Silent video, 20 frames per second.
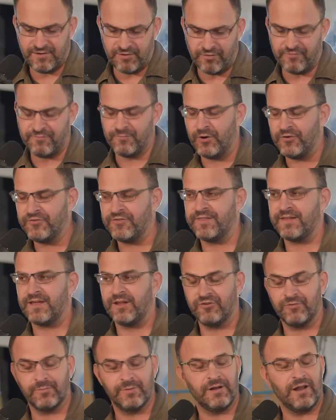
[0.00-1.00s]
know if most of the
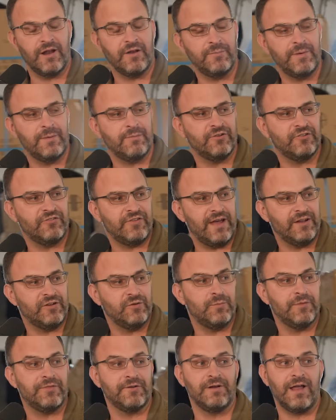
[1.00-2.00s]
country, but a lot of people just had
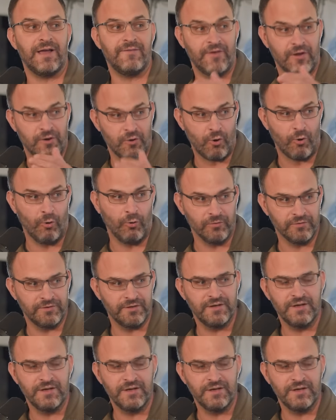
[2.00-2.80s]
to put their life on hold.